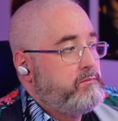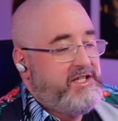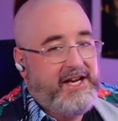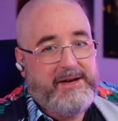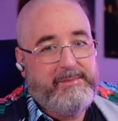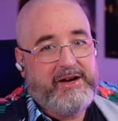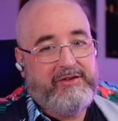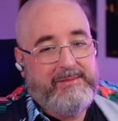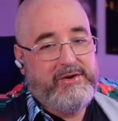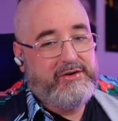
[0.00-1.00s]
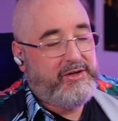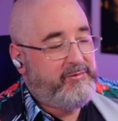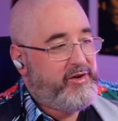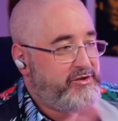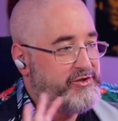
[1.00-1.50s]
See that in the background, Moulin
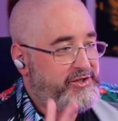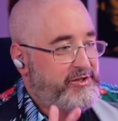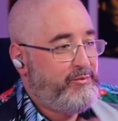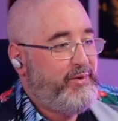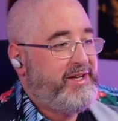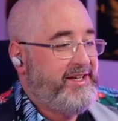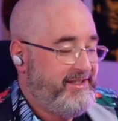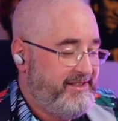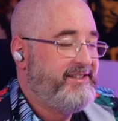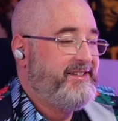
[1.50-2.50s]
Rouge, wicked.